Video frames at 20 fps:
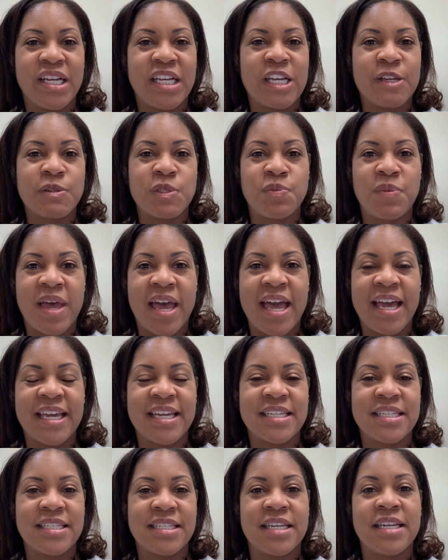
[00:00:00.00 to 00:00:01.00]
comes back
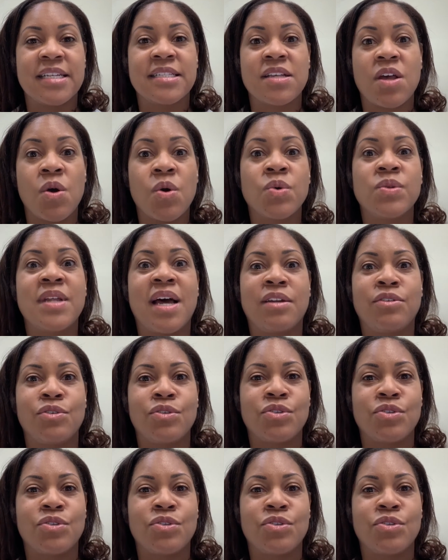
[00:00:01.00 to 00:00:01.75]
and says, "Oh, Dr.